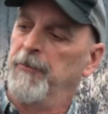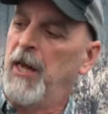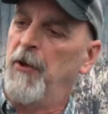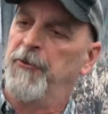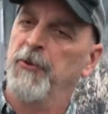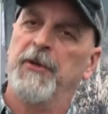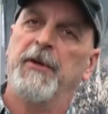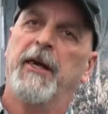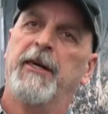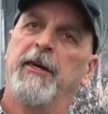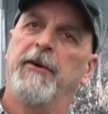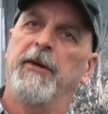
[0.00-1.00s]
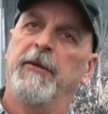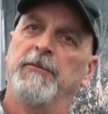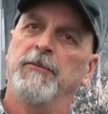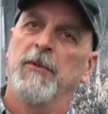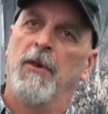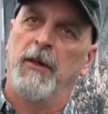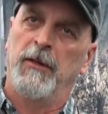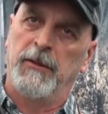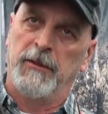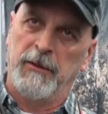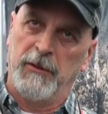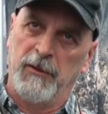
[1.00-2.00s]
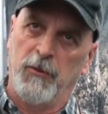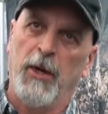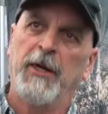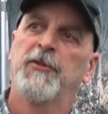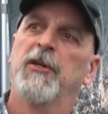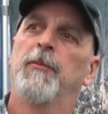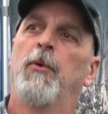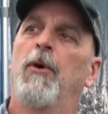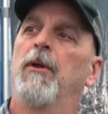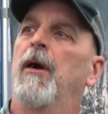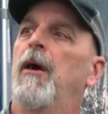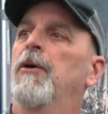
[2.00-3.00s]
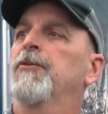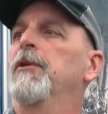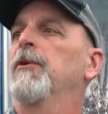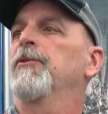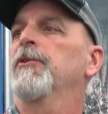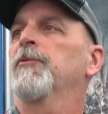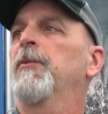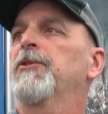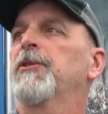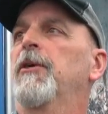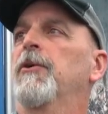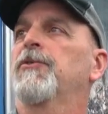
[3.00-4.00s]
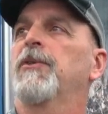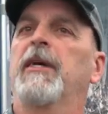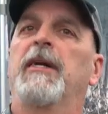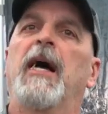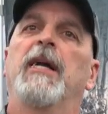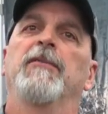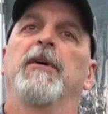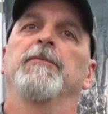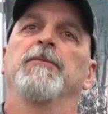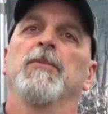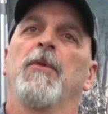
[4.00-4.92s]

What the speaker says: down through the neck area, went into the boiler house, and there was this much arrow sticking out of it.